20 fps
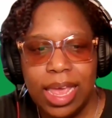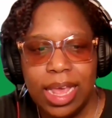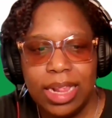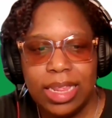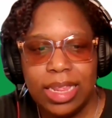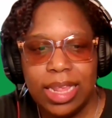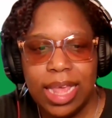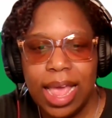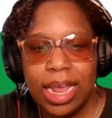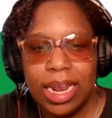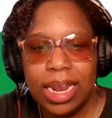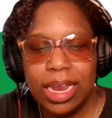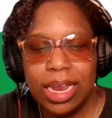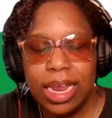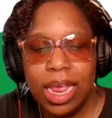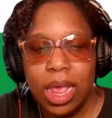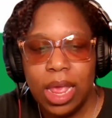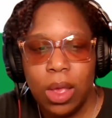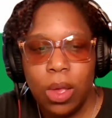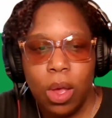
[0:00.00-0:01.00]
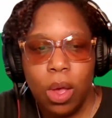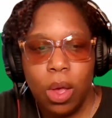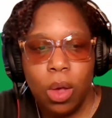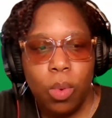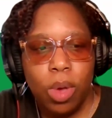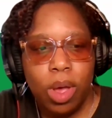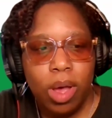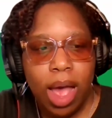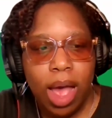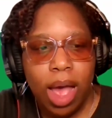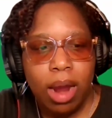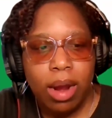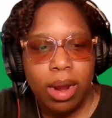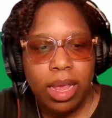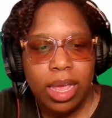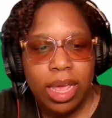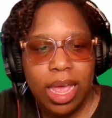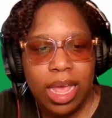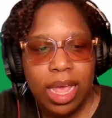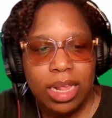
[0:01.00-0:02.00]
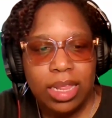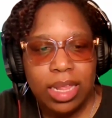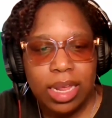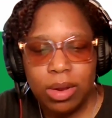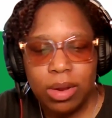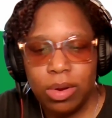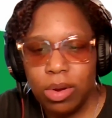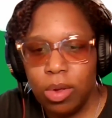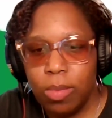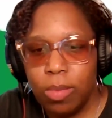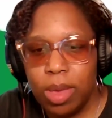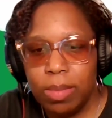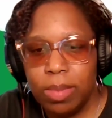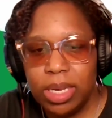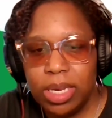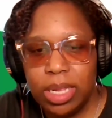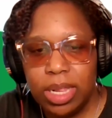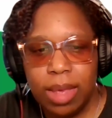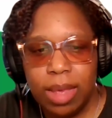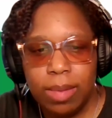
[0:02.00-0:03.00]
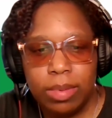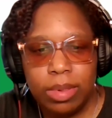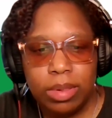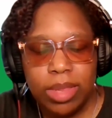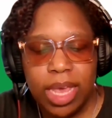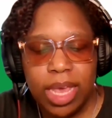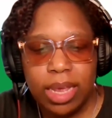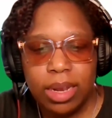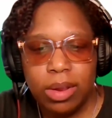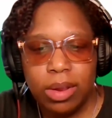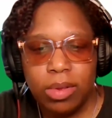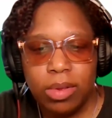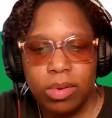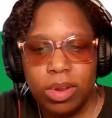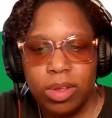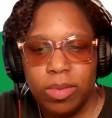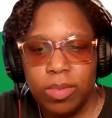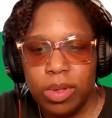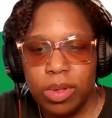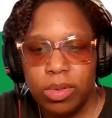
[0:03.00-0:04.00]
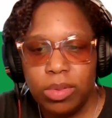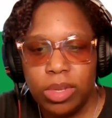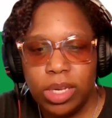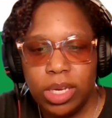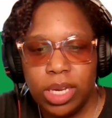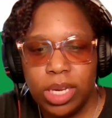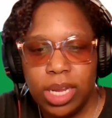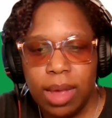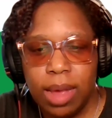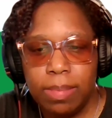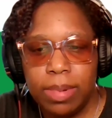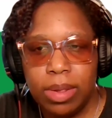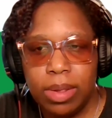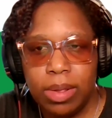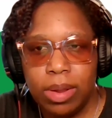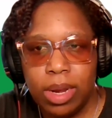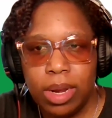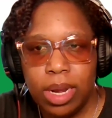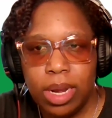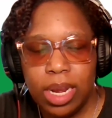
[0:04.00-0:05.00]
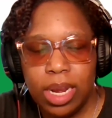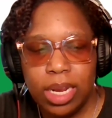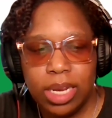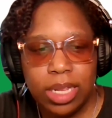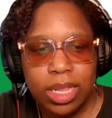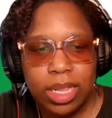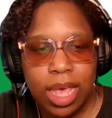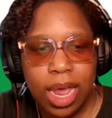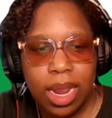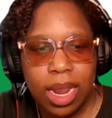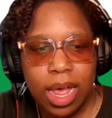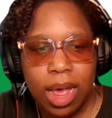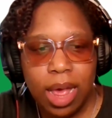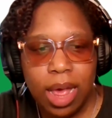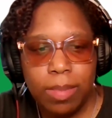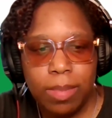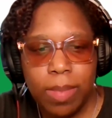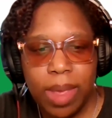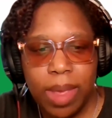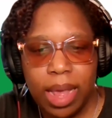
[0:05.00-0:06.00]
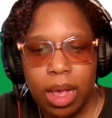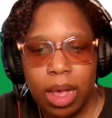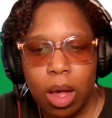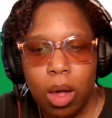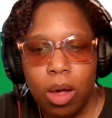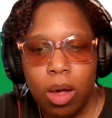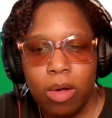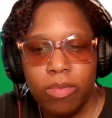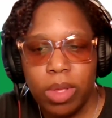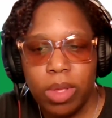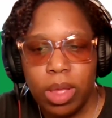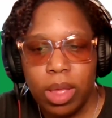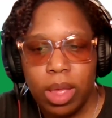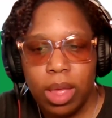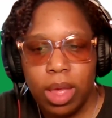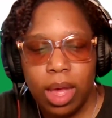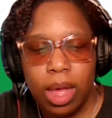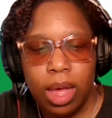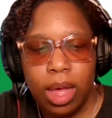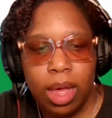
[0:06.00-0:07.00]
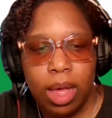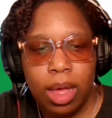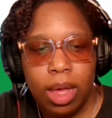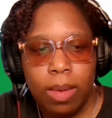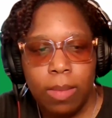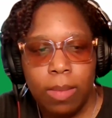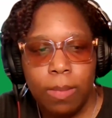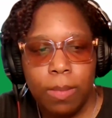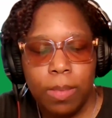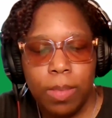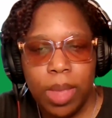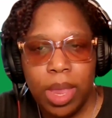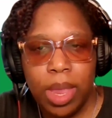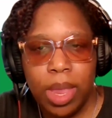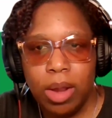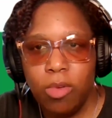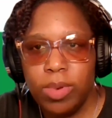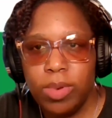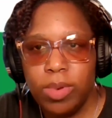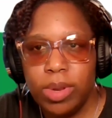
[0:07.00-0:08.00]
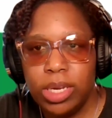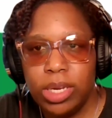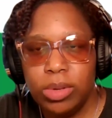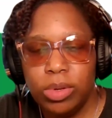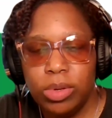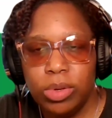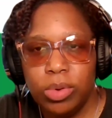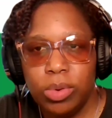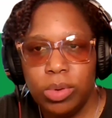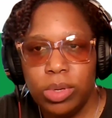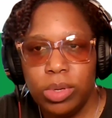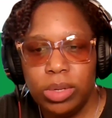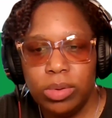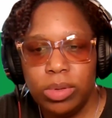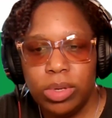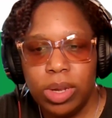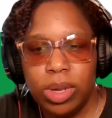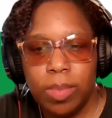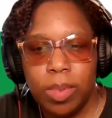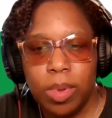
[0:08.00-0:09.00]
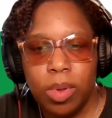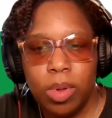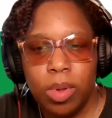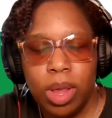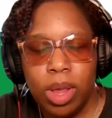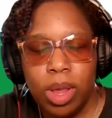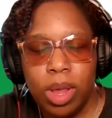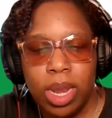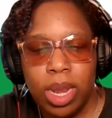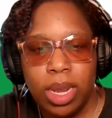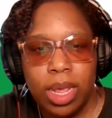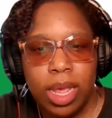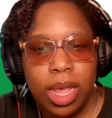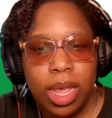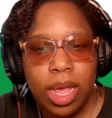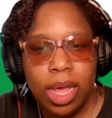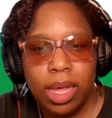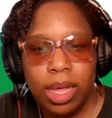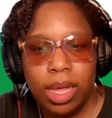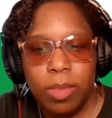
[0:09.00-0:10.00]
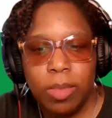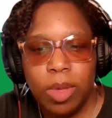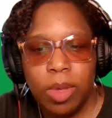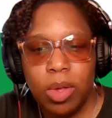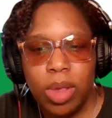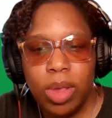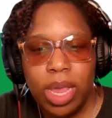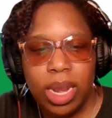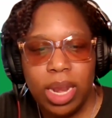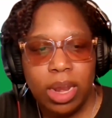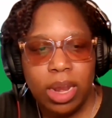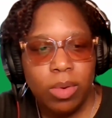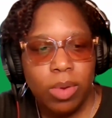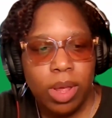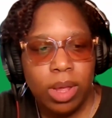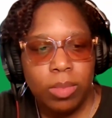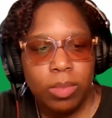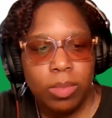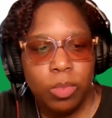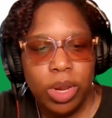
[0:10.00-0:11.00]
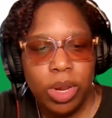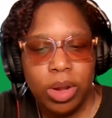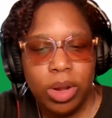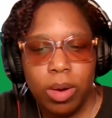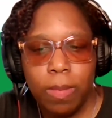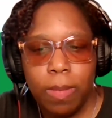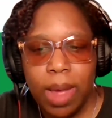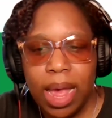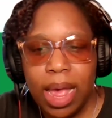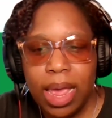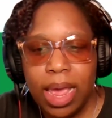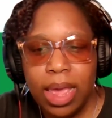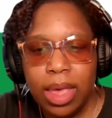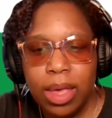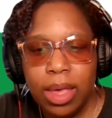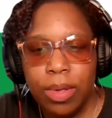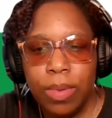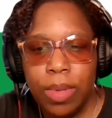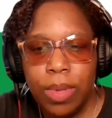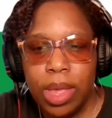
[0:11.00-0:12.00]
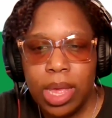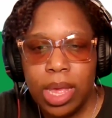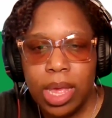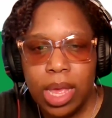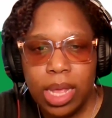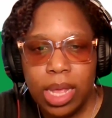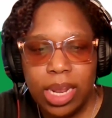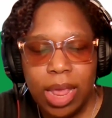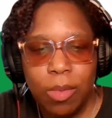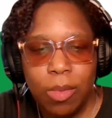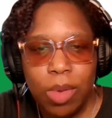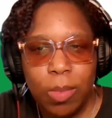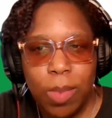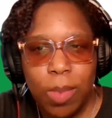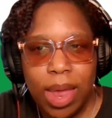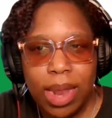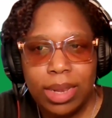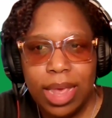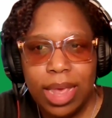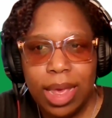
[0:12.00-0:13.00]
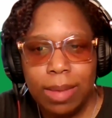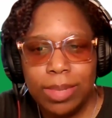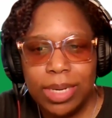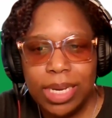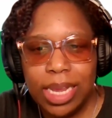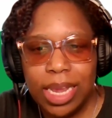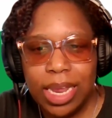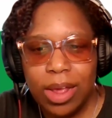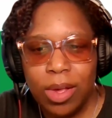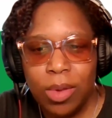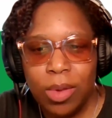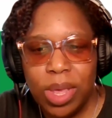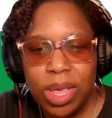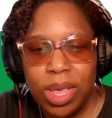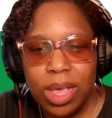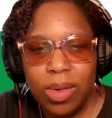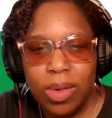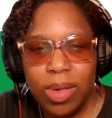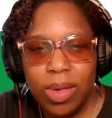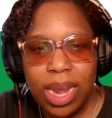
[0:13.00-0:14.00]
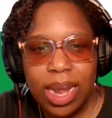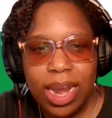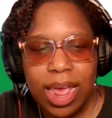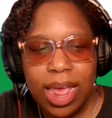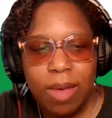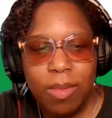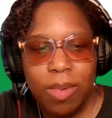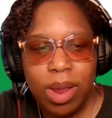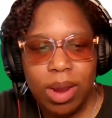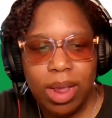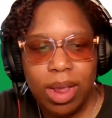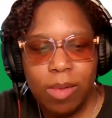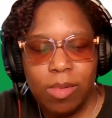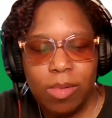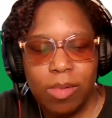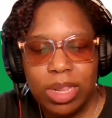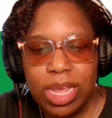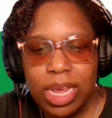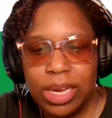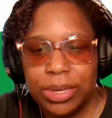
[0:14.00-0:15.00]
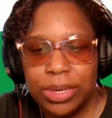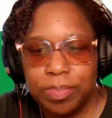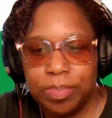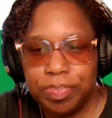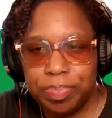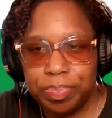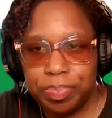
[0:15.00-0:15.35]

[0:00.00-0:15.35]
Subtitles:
exactly. Well, our guest, I don't know, maybe she's having some technical difficulties. She hopped on and then it just kind of hopped her back off. And hopefully she'll jump on. I'm gonna go ahead and read her bio. That way, by the time she get on, we can go ahead and have our conversation.